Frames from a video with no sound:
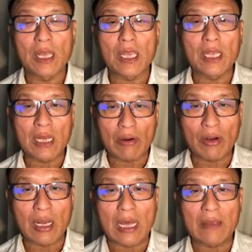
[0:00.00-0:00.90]
In
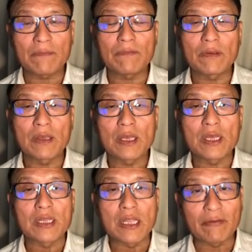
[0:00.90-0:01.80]
our life,
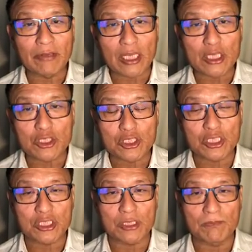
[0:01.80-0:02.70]
navigation
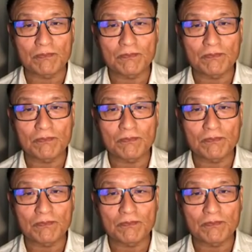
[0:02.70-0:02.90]
system